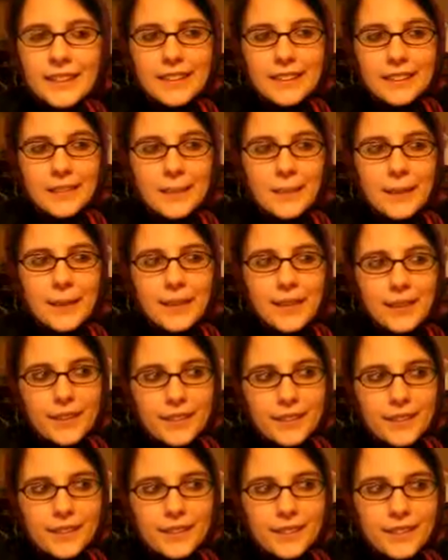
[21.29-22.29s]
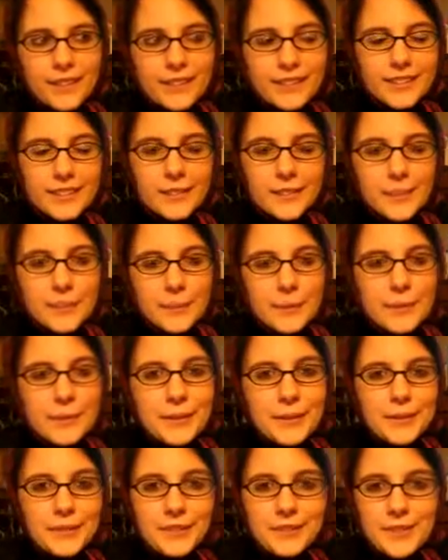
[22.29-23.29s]
here in America, don't get
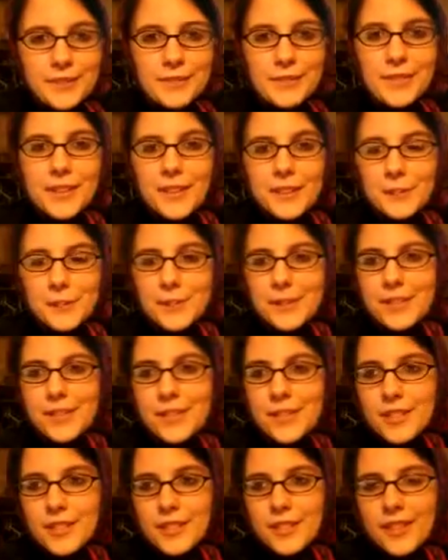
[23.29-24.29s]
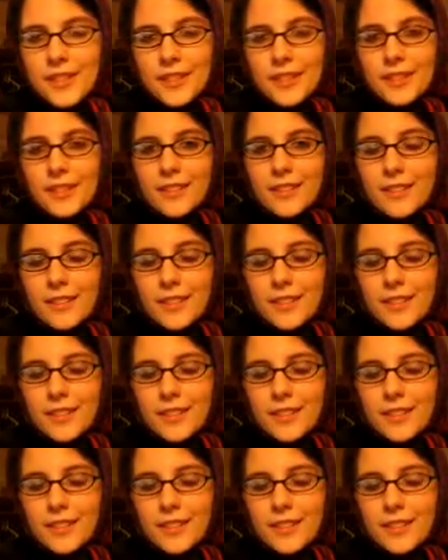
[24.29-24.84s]
me wrong, I'm very patriotic.